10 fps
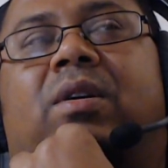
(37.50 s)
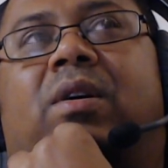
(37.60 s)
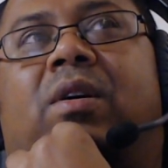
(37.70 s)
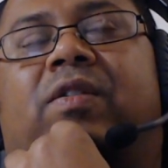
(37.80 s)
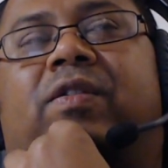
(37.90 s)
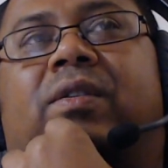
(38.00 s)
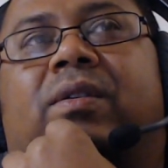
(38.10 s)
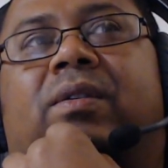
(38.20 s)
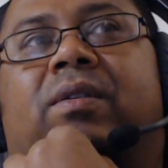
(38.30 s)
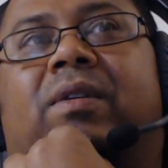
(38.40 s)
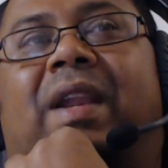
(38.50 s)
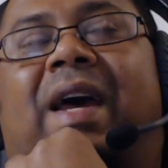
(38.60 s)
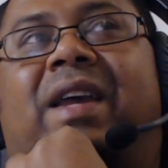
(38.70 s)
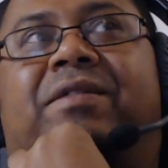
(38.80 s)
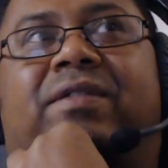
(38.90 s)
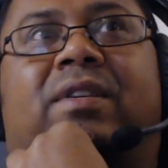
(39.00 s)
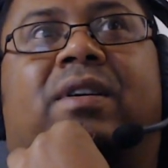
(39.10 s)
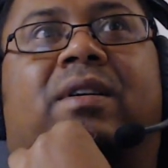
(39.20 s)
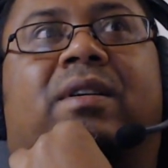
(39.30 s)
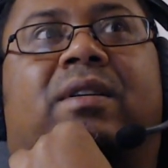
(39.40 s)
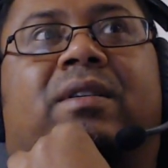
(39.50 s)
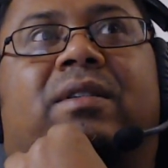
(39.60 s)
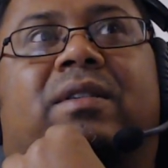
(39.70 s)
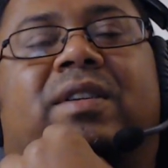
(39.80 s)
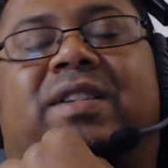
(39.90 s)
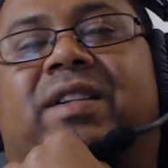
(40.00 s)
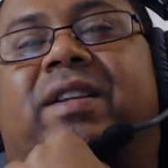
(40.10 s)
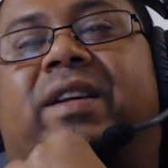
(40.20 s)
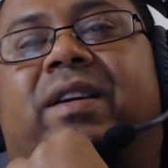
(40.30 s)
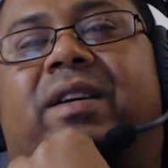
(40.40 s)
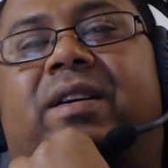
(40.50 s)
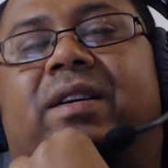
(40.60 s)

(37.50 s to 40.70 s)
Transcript: of life in Sydney.